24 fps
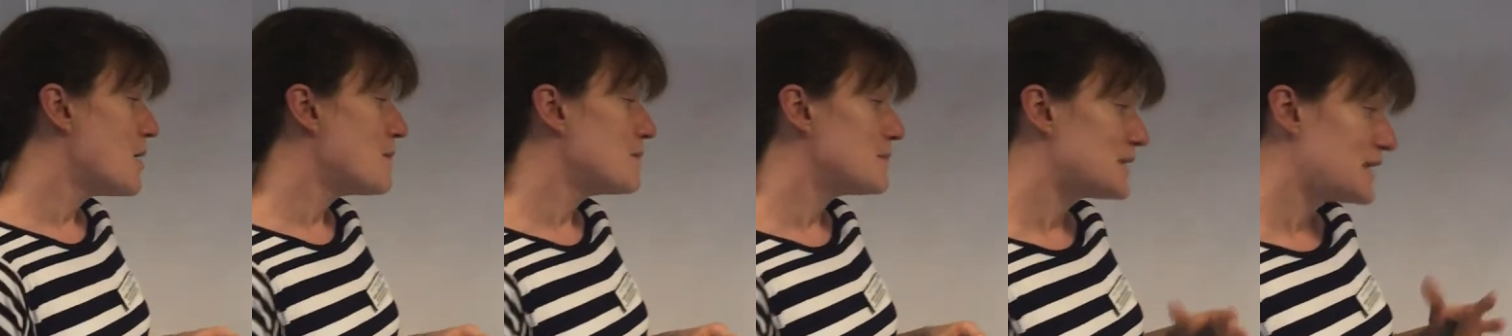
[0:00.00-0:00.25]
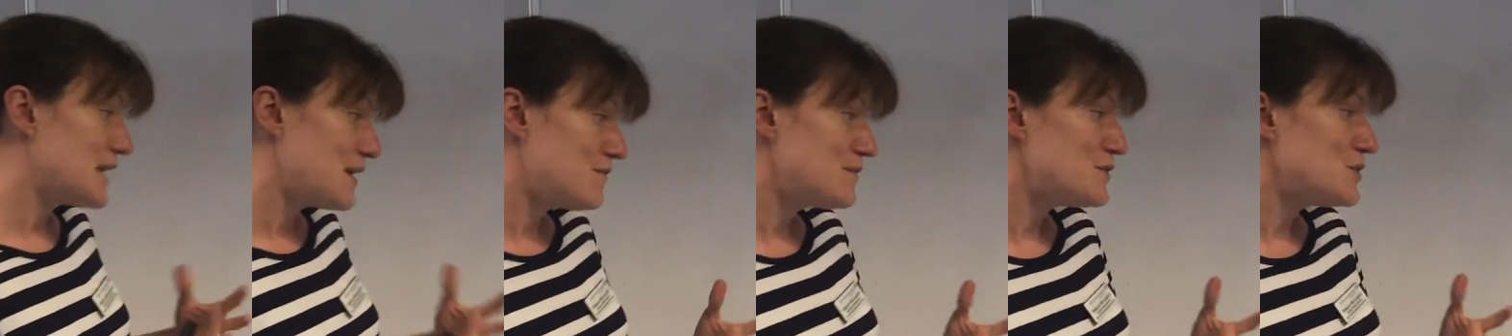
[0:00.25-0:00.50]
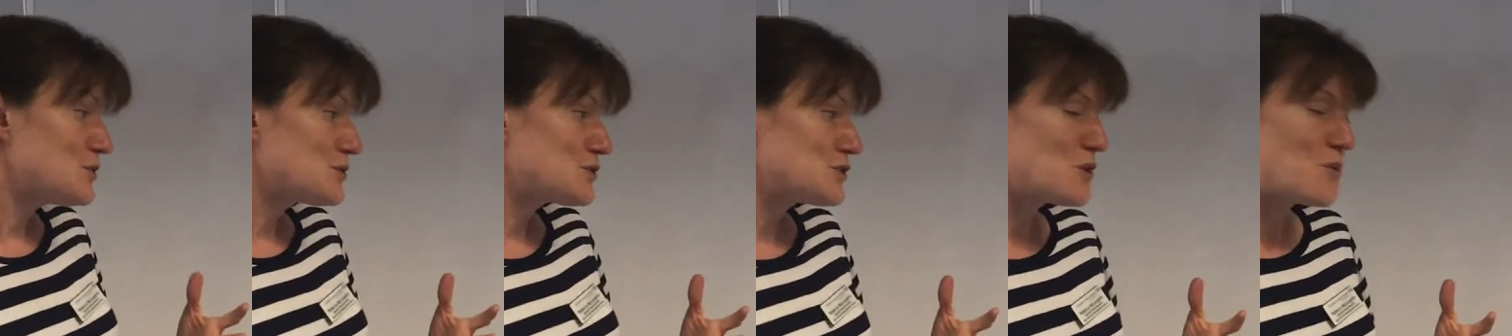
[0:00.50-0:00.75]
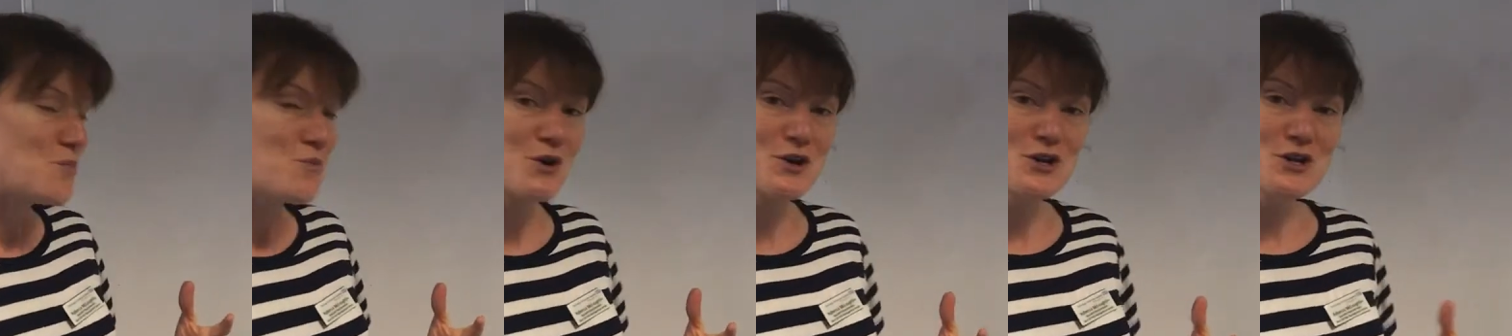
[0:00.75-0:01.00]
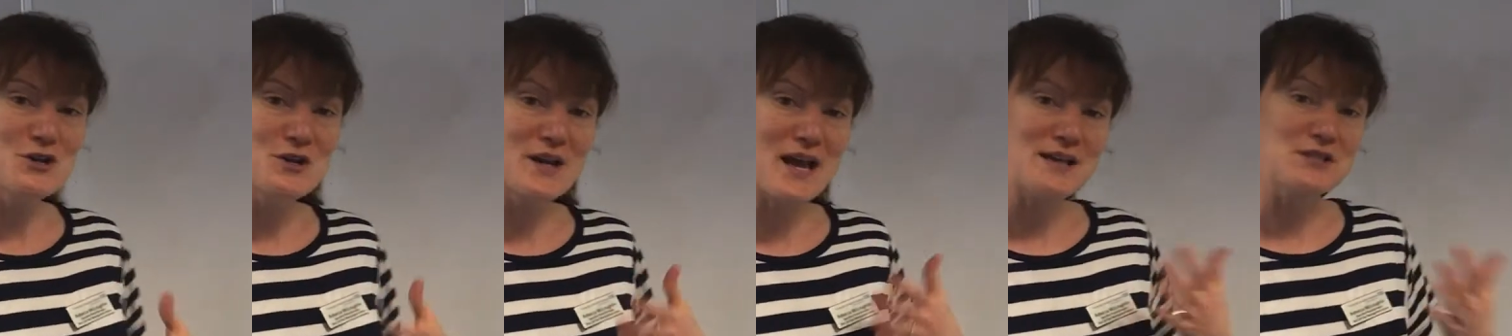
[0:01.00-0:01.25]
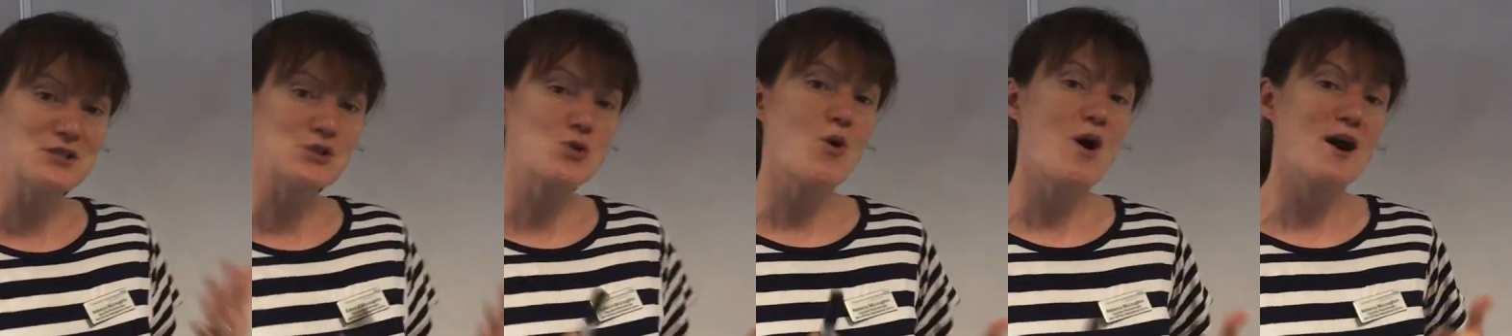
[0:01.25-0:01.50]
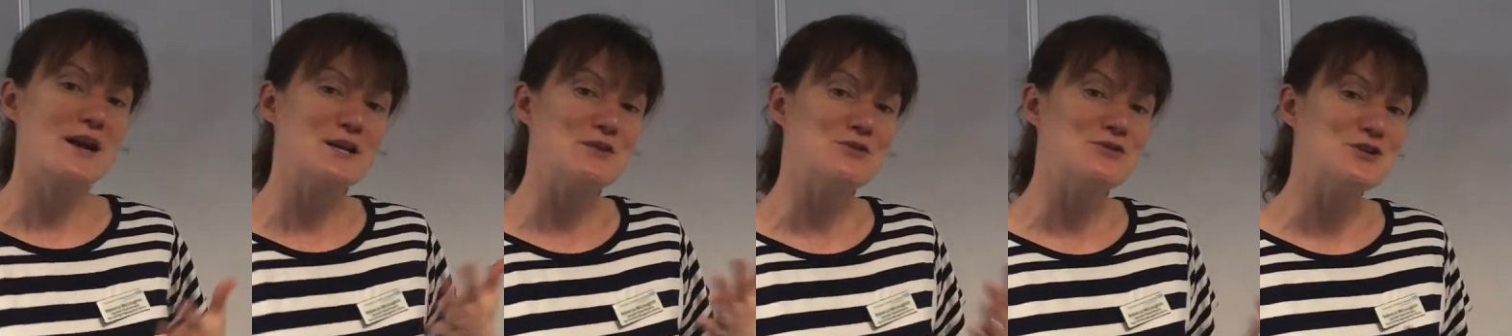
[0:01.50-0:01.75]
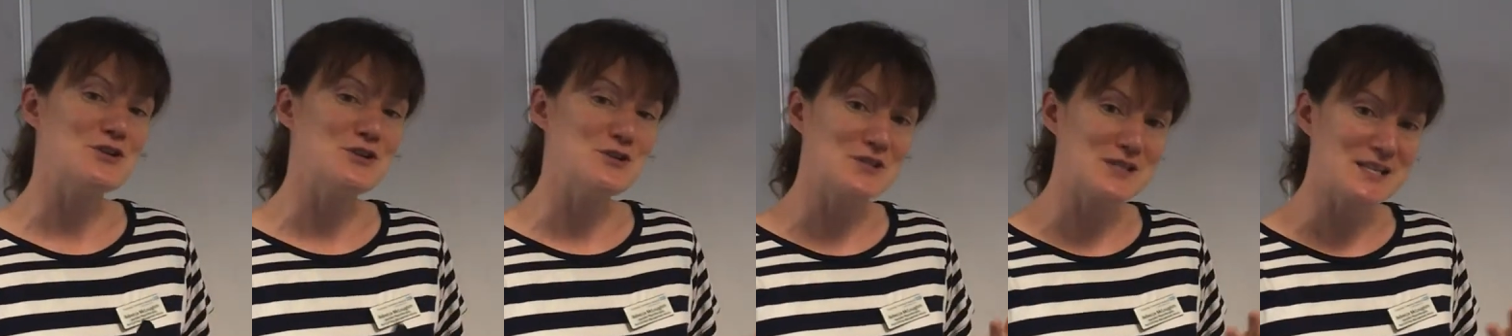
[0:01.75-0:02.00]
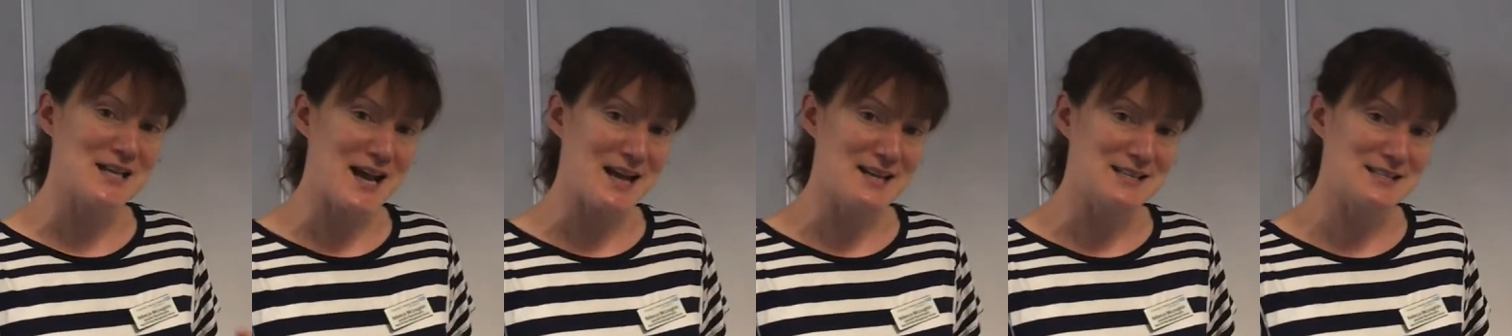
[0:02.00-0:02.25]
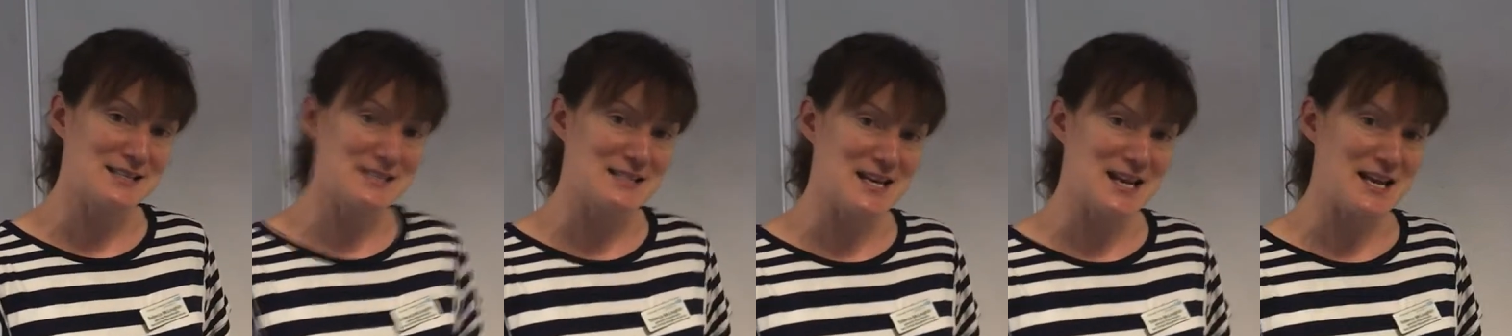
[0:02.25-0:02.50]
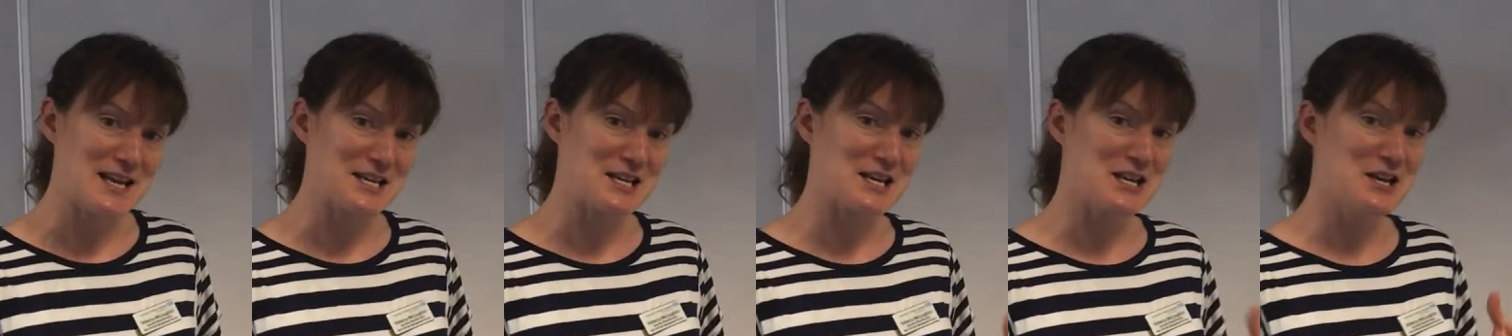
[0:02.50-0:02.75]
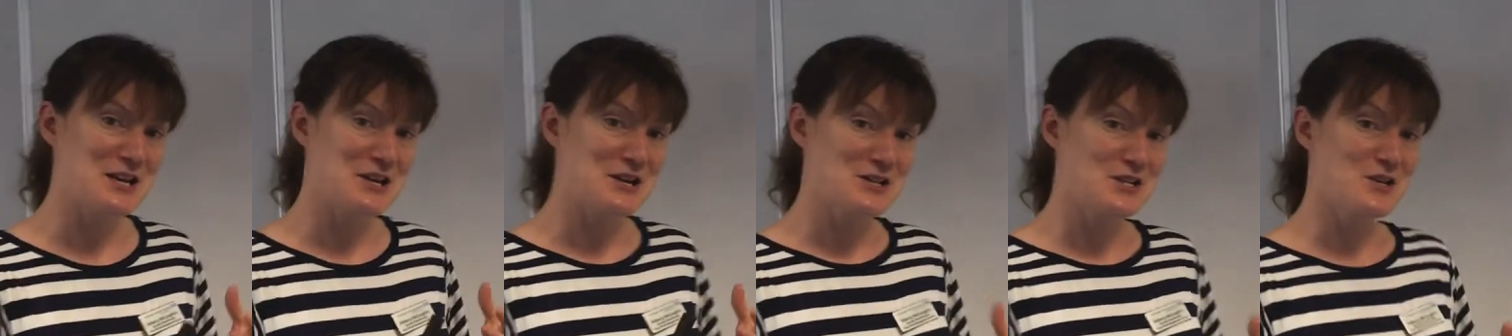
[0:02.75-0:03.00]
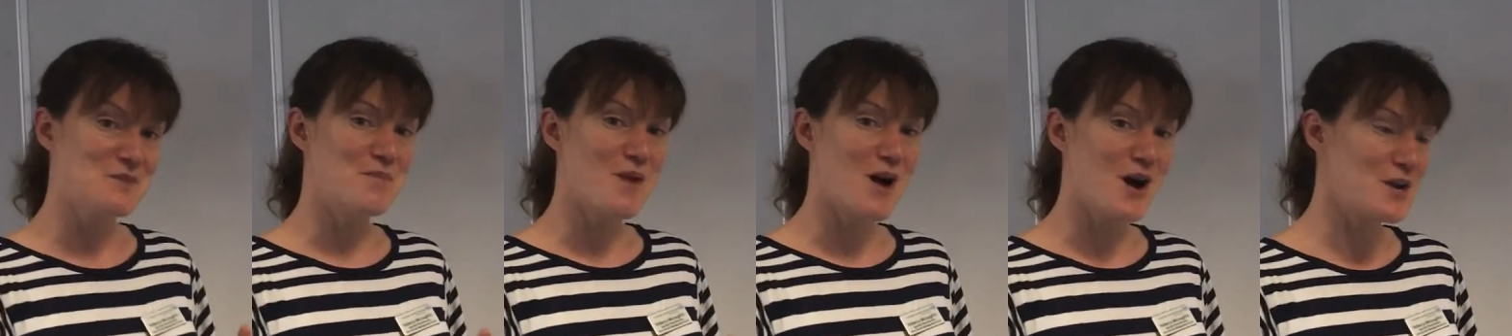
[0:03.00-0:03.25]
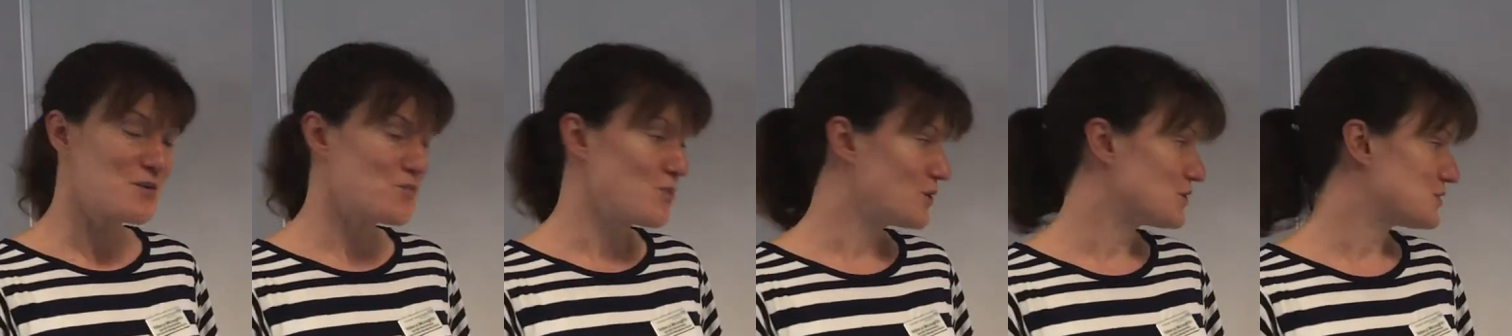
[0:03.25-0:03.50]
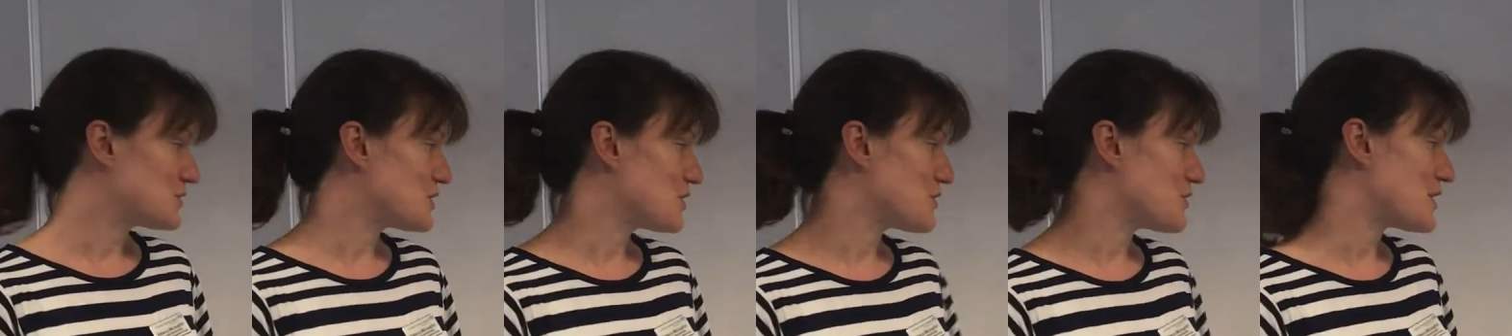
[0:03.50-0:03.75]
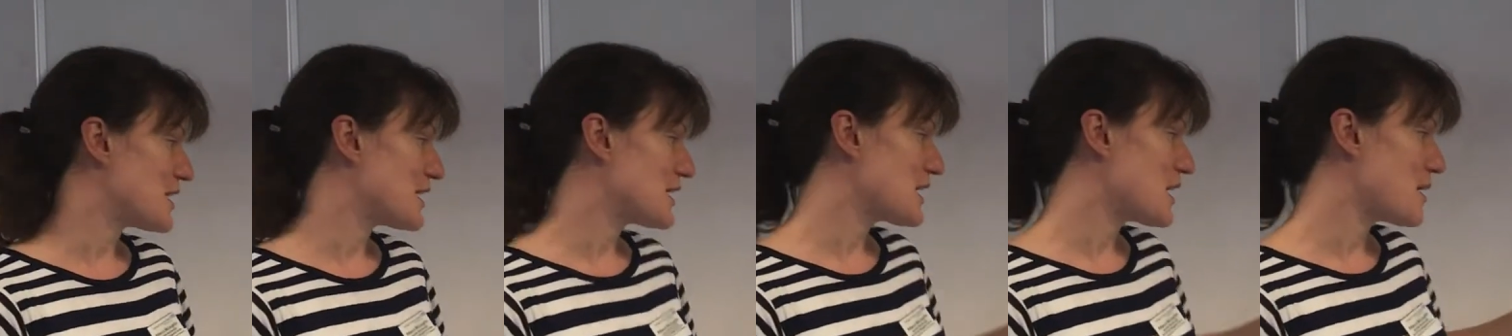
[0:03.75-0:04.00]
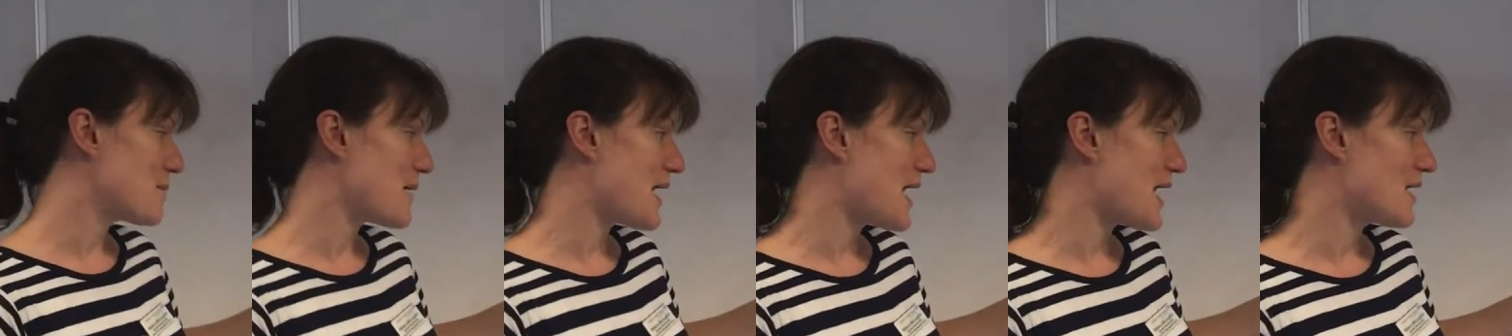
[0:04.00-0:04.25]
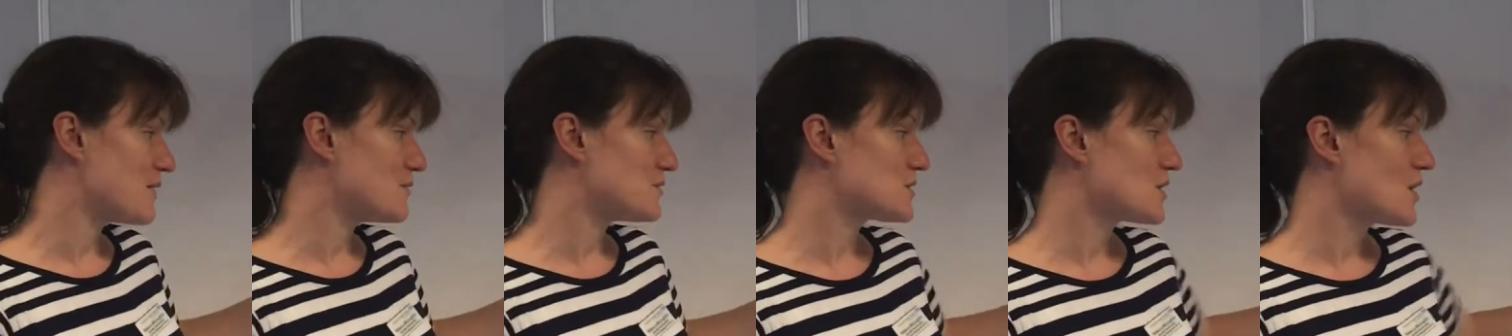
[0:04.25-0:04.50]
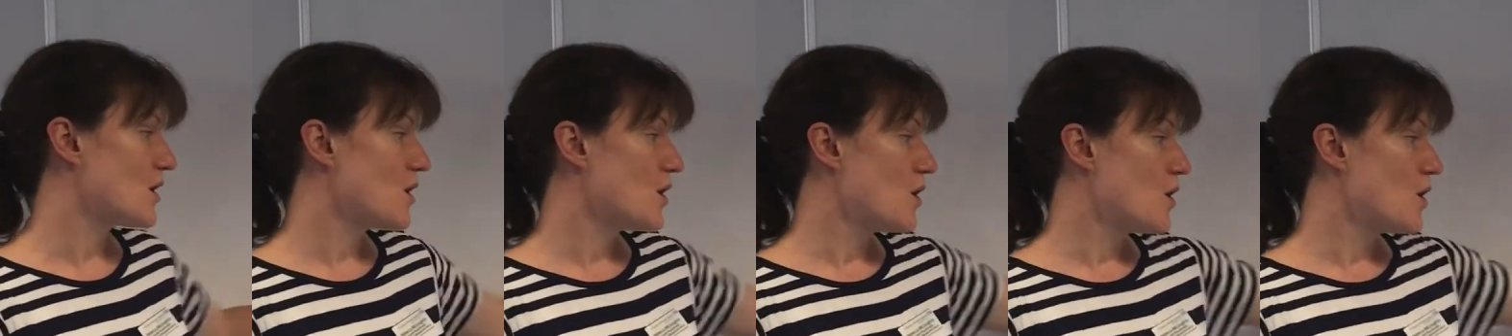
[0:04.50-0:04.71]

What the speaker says: But if you're someone who gets quite enthusiastic, you might want to think about,